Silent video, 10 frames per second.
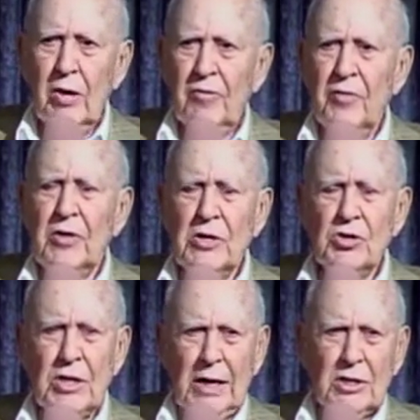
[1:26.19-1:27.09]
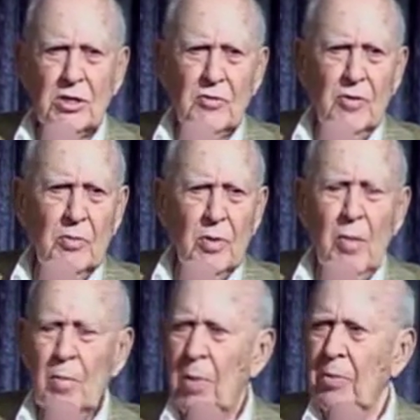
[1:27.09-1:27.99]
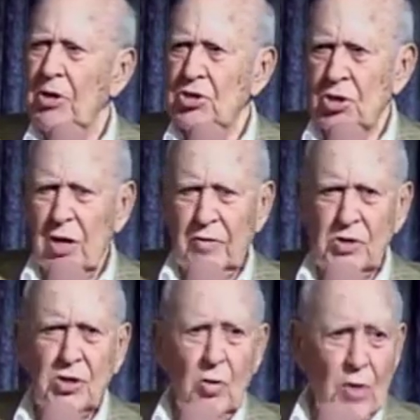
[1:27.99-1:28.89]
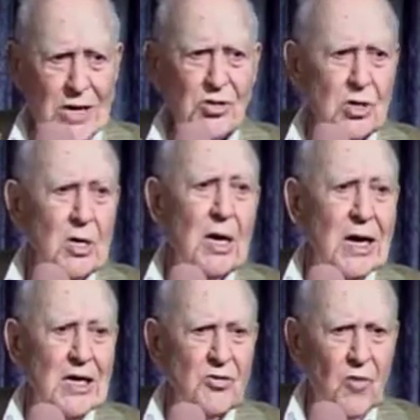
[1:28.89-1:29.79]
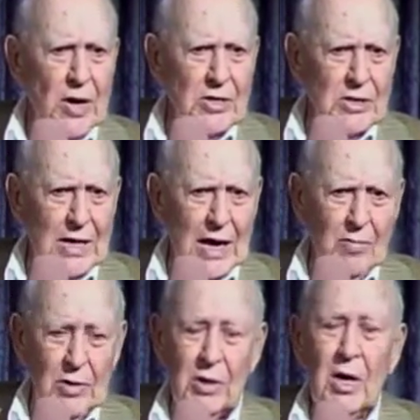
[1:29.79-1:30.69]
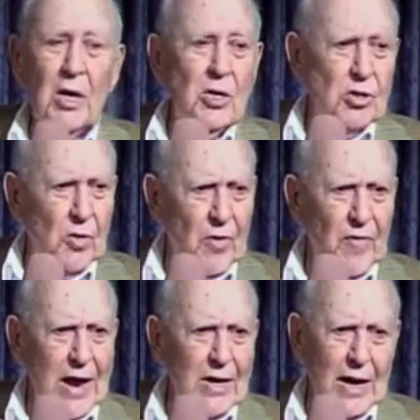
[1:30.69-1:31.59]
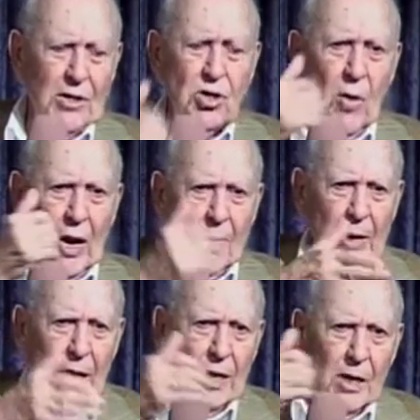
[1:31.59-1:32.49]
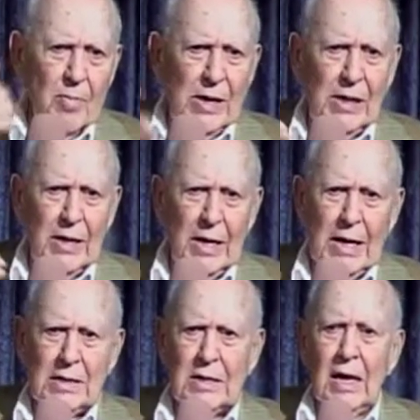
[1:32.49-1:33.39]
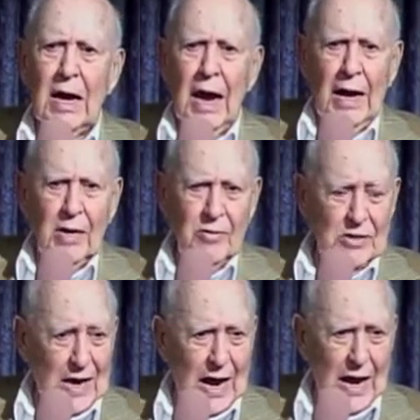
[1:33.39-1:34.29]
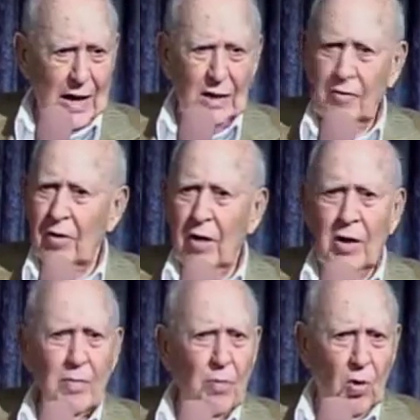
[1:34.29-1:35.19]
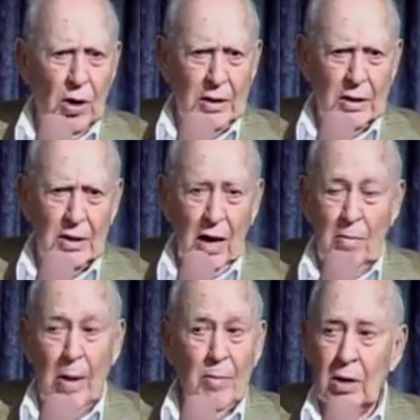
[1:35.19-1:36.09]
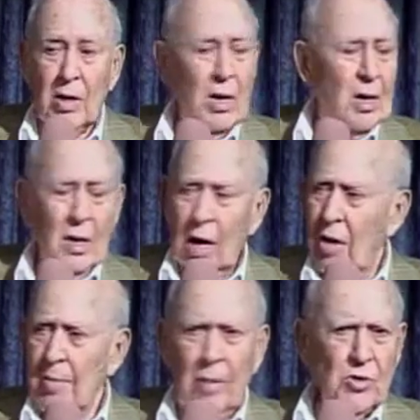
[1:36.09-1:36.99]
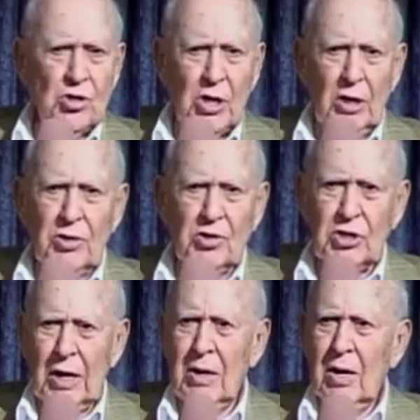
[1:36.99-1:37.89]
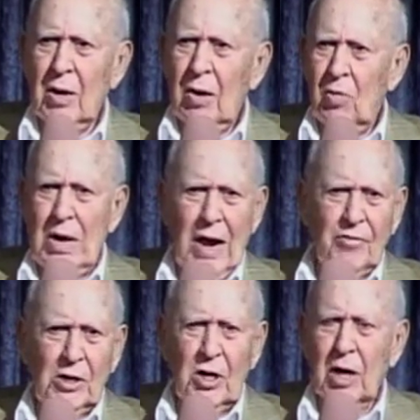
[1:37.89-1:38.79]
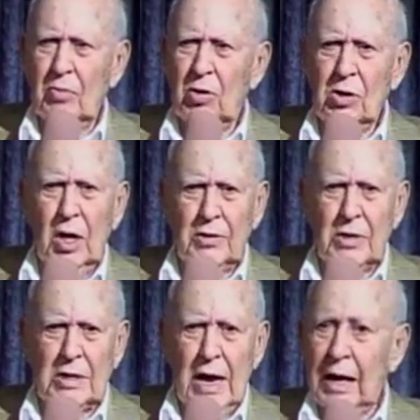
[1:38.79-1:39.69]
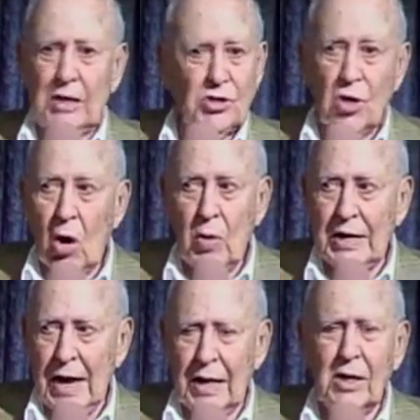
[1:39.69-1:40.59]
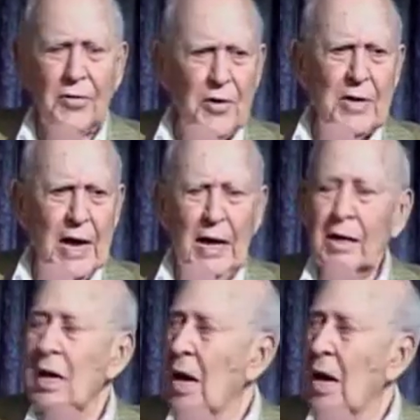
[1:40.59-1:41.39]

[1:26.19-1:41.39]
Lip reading: 15 seconds for public service. The rest is for entertainment. So the Van Dyke Show had a beginning, a middle, and end, and a tag. Very important. I remember Sheldon said, we have to cut. We'll cut the tag. I said, no, we can't cut the tag.